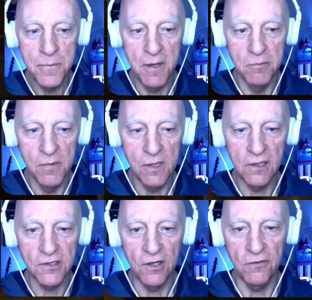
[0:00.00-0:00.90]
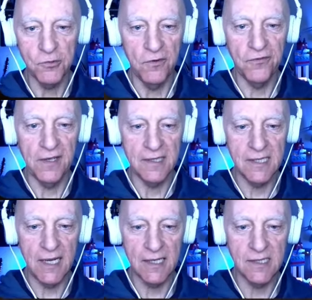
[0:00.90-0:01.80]
The Molotovs were
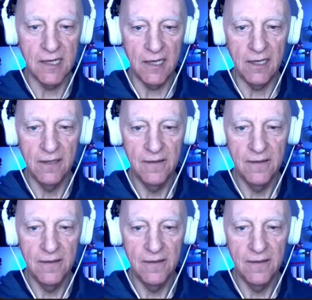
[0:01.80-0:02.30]
fantastic